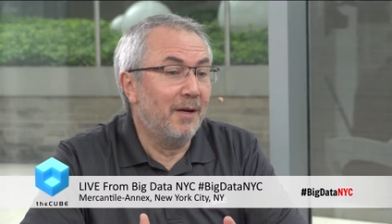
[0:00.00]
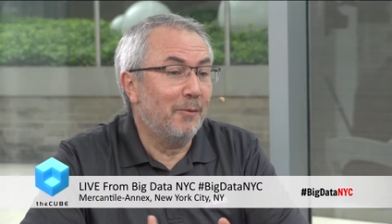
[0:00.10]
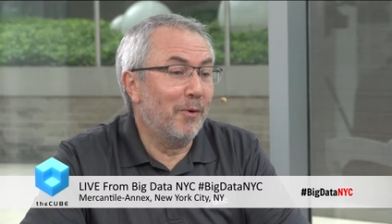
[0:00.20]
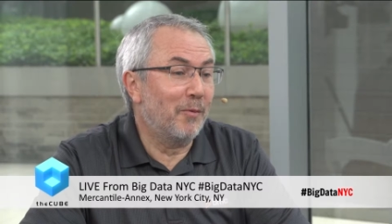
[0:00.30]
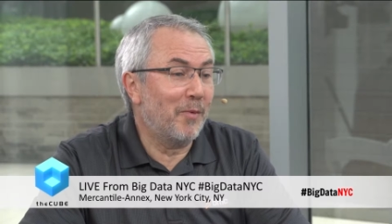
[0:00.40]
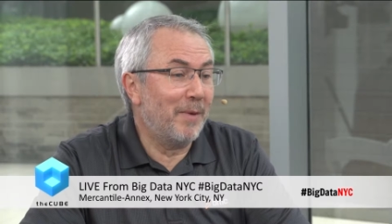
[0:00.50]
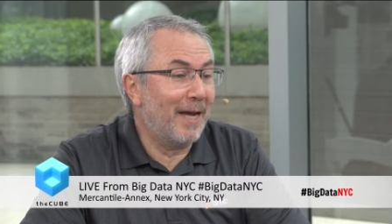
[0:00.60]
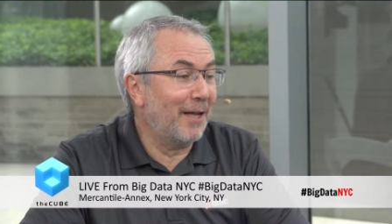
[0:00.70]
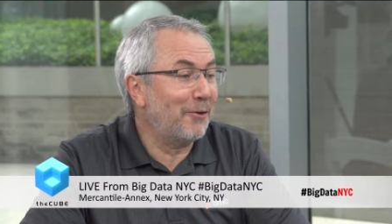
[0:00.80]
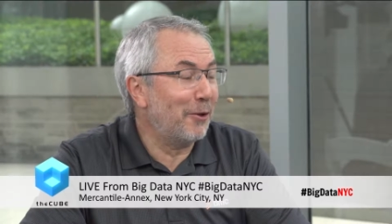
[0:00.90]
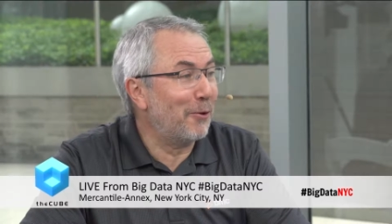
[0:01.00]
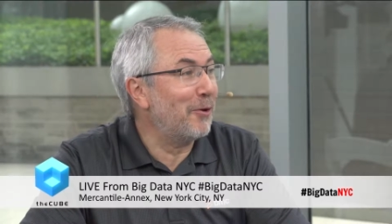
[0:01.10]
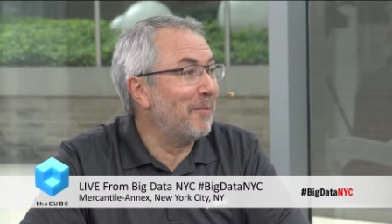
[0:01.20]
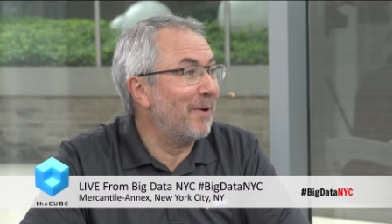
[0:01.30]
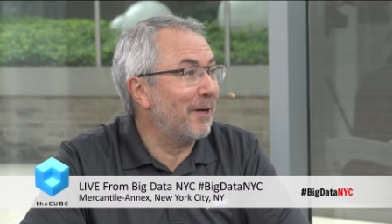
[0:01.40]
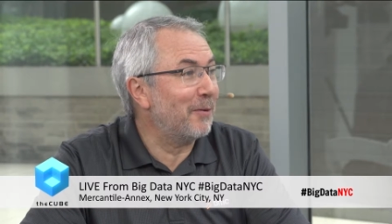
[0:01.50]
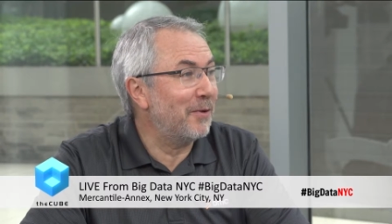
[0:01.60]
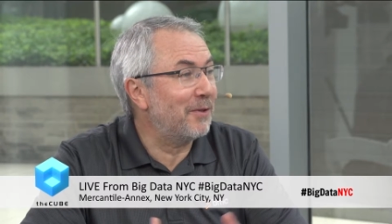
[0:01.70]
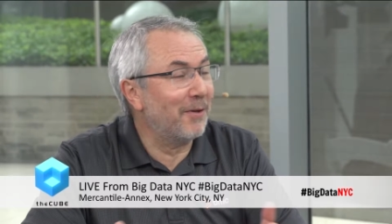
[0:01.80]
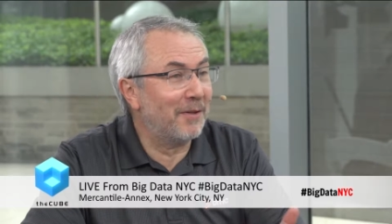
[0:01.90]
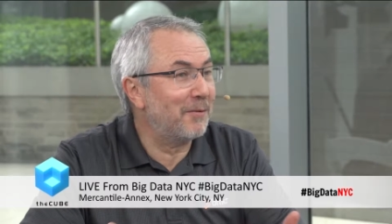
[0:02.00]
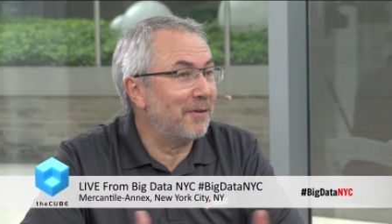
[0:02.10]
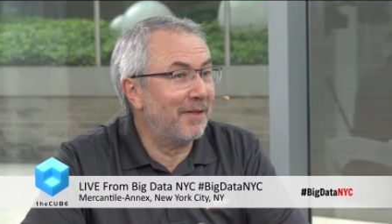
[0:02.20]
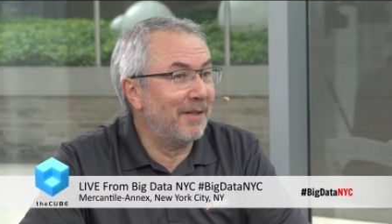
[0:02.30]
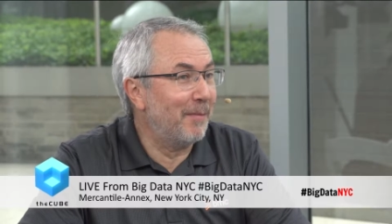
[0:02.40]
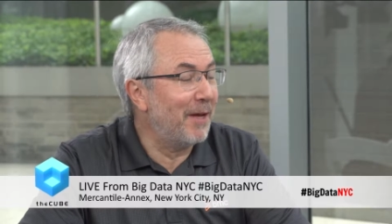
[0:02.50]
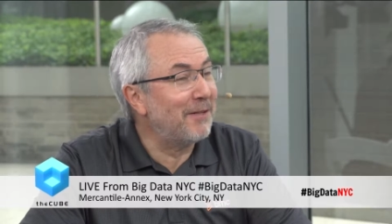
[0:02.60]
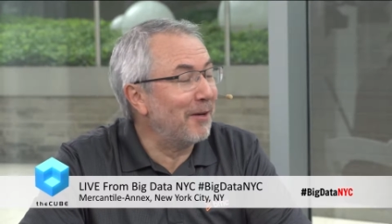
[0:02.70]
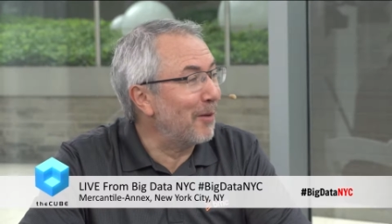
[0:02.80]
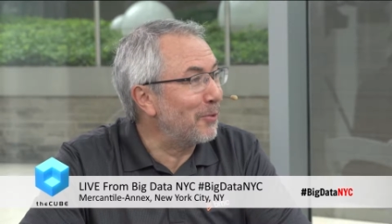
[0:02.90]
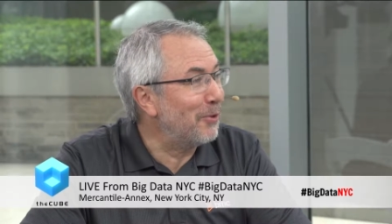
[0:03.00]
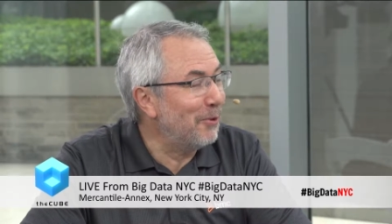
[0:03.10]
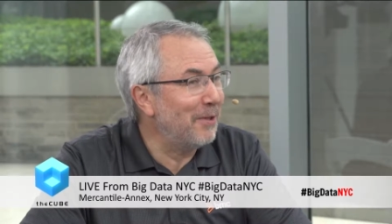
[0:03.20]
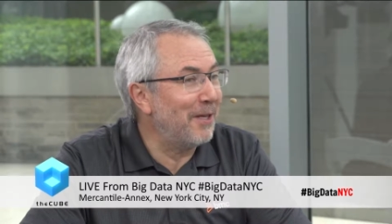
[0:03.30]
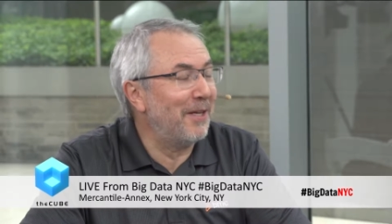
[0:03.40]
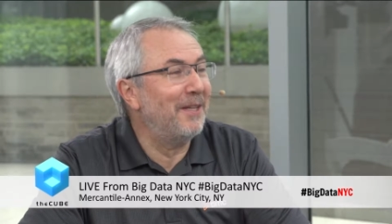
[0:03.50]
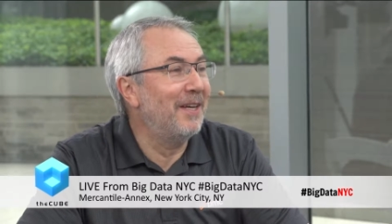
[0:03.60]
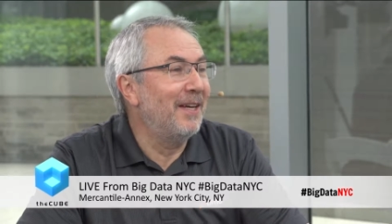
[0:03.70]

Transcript: When we began to learn about it, we saw this was an amazing opportunity.